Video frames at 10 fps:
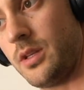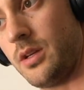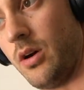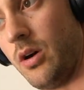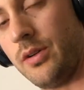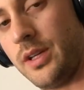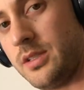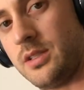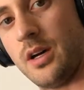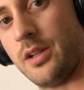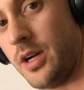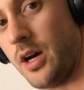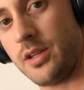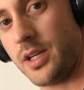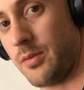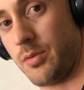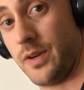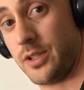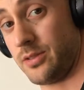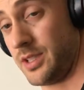all these other healthcare
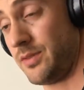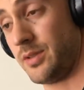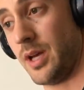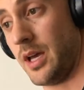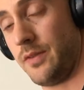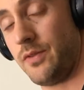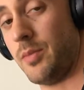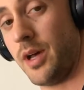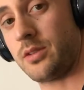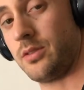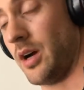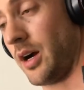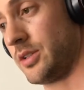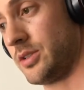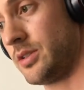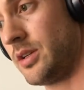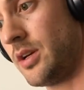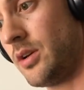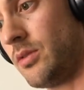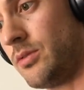professionals, even medical doctors,
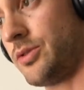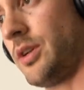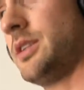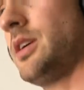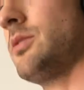will try to tell